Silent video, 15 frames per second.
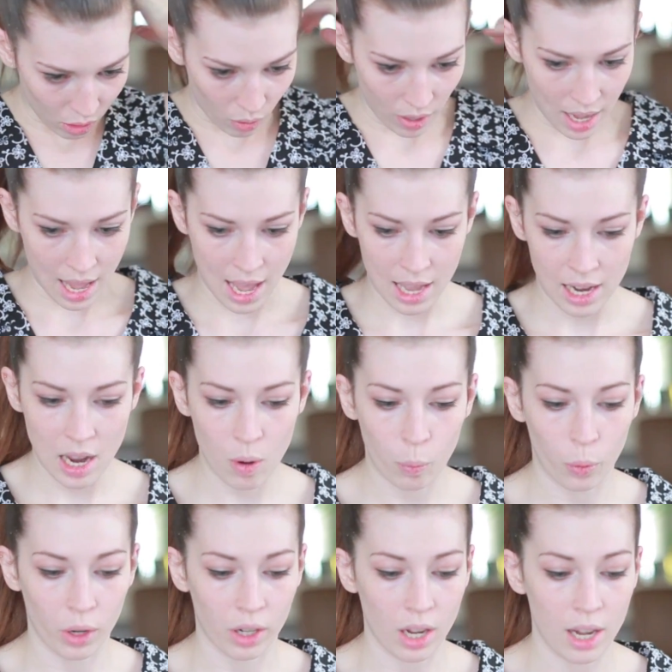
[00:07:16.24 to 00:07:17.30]
go ahead and
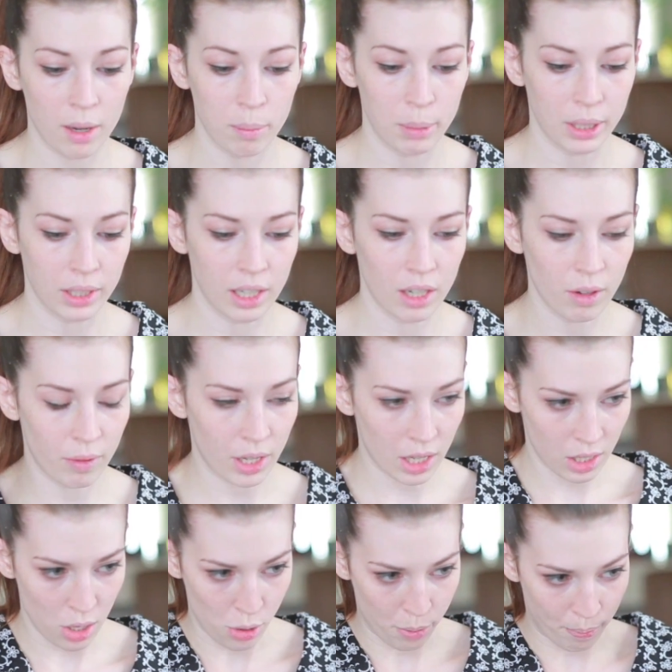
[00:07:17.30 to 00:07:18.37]
work on building our
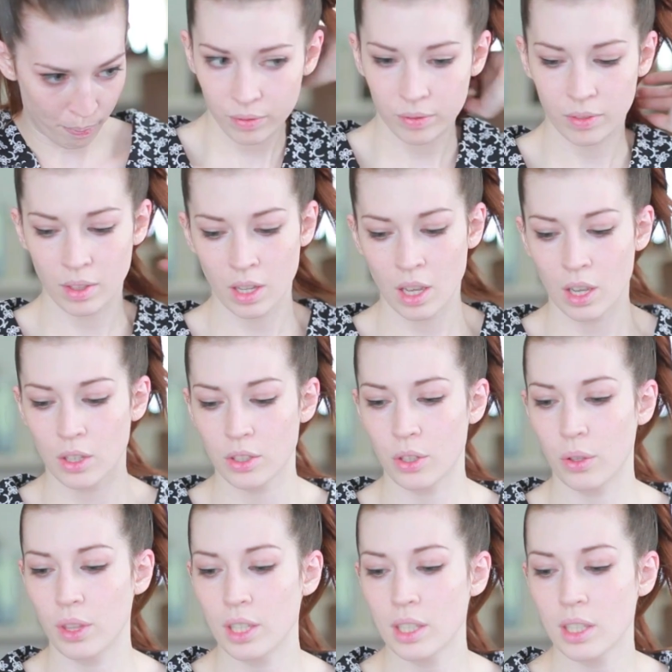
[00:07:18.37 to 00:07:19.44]
volume.
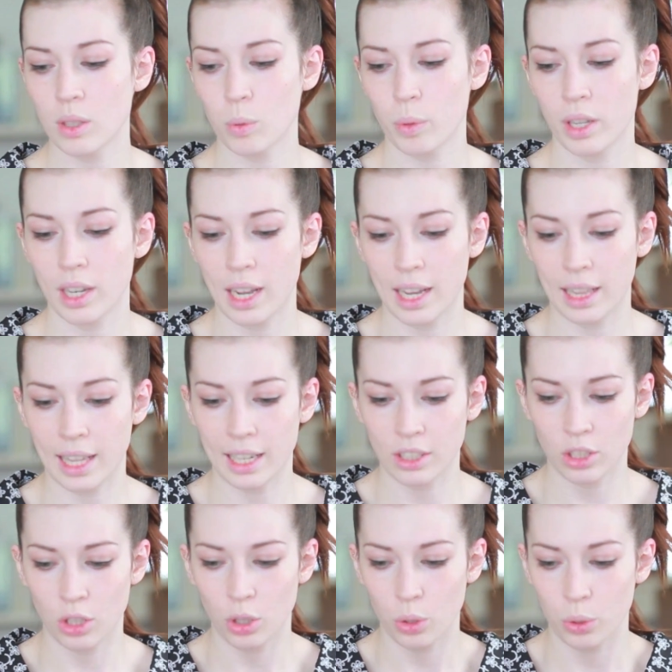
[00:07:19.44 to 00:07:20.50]
So this is when I like
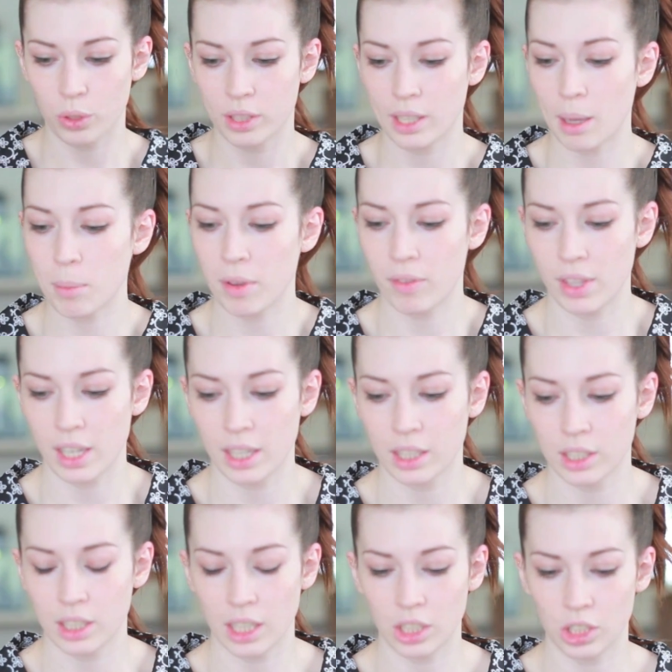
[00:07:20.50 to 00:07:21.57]
to use some of the
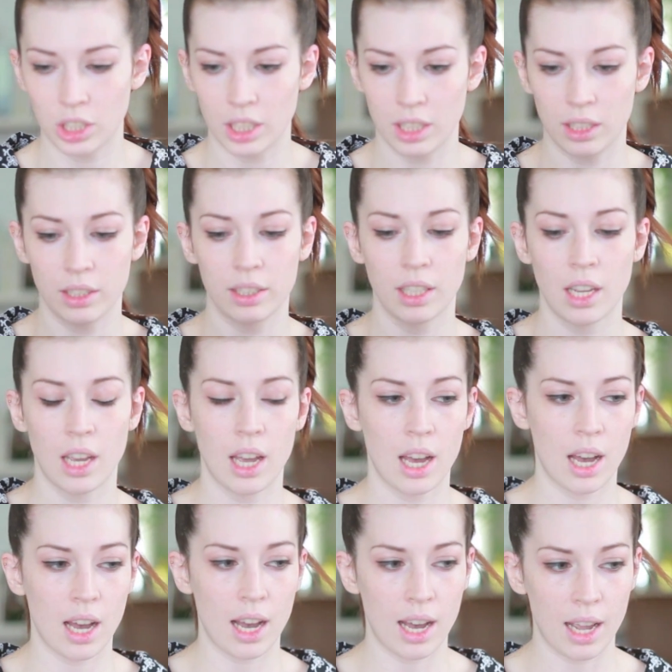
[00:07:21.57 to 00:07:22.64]
extensions.
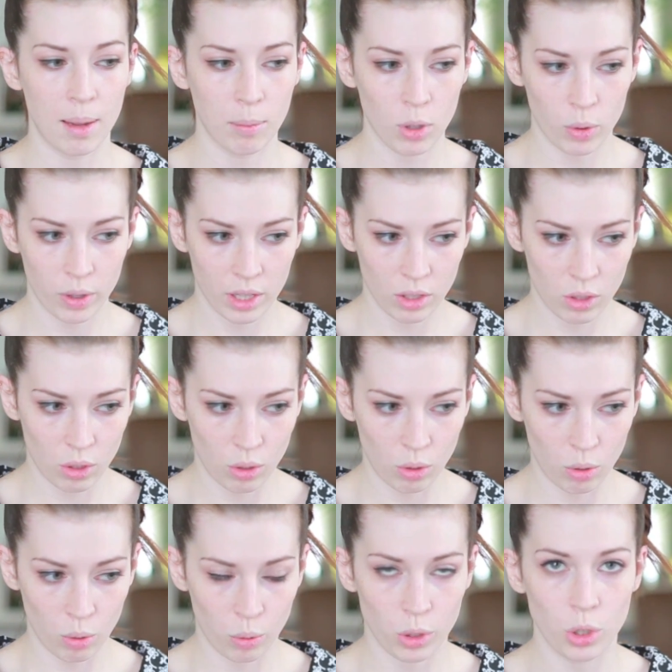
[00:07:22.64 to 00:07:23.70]
I'm going
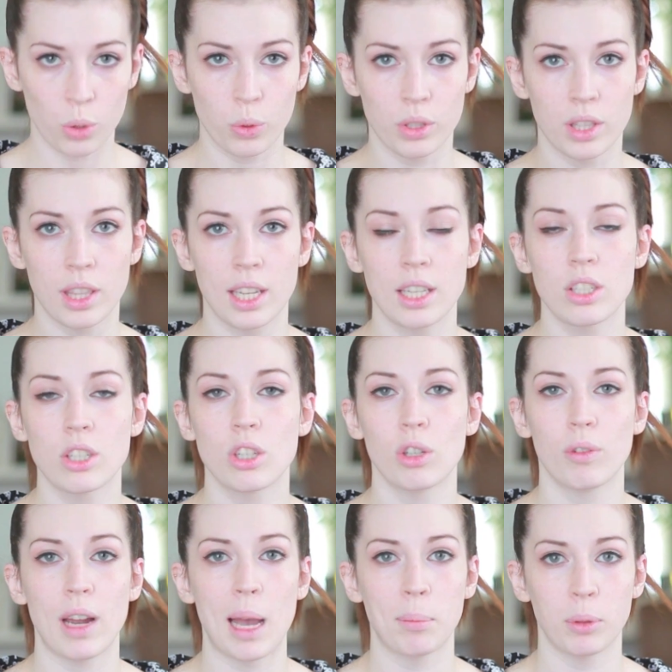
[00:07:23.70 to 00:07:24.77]
to use this to
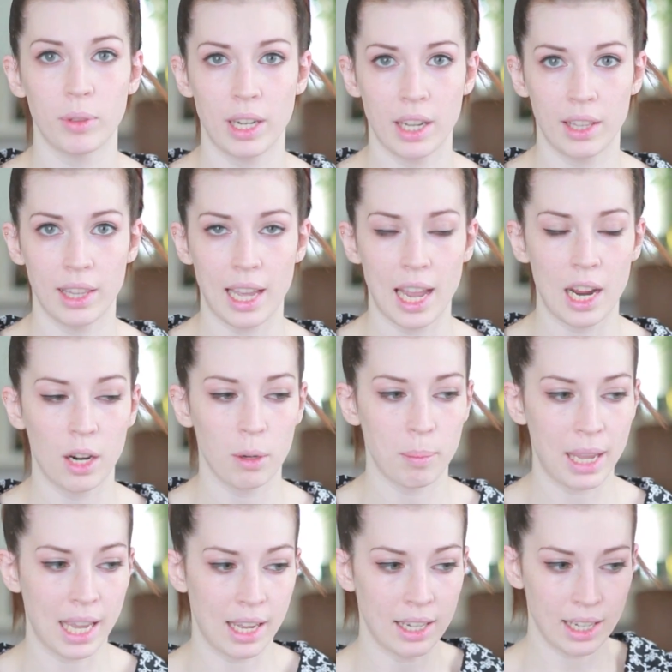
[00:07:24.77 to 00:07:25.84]
wrap around the
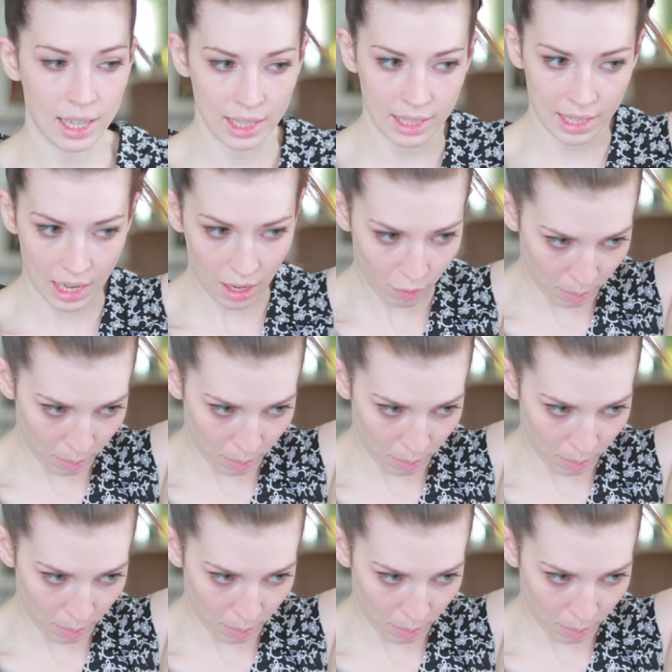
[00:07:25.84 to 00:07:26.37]
hairband instead of